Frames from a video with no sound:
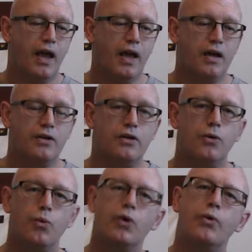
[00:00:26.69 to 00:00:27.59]
and
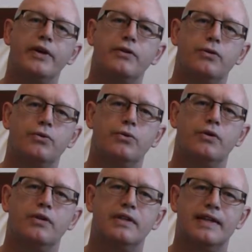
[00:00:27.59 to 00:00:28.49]
we're going to
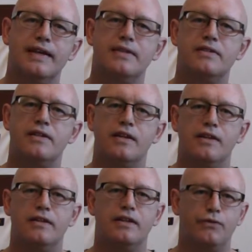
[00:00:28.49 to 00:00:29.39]
test
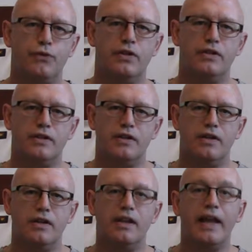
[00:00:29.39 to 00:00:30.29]
the different
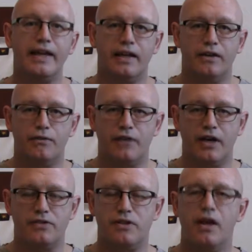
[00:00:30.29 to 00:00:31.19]
lighting
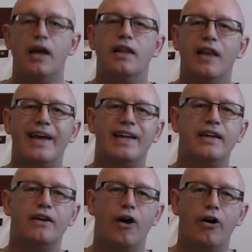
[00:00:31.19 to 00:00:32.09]
effects.
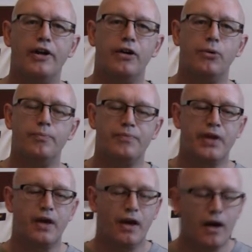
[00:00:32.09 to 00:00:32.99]
Lighting, audio.
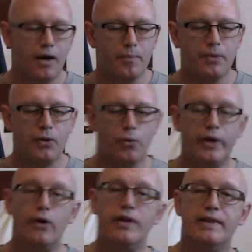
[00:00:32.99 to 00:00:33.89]

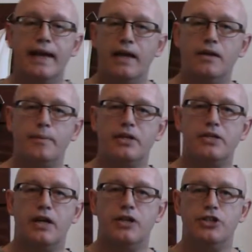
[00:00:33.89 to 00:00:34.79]
We are in the
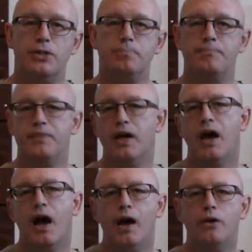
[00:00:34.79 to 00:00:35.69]
AWCA gym.
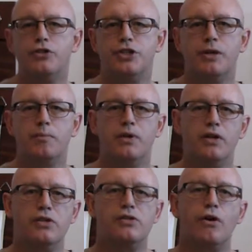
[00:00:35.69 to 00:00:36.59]
Our gym
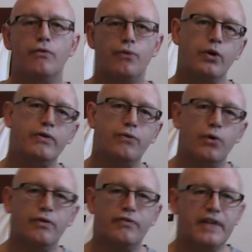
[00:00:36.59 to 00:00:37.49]
is
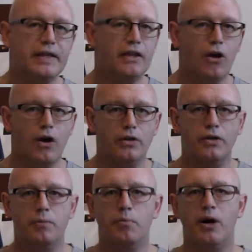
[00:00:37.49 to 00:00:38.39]
44 feet long
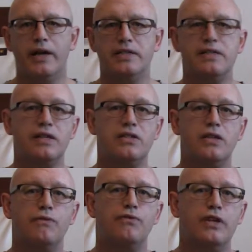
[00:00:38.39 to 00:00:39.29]
by
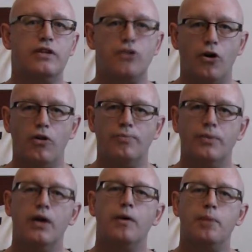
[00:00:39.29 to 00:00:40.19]
16 feet
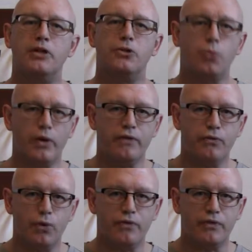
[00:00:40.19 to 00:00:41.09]
tall by
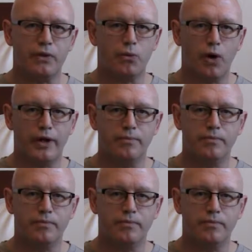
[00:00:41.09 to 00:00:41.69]
24 feet wide.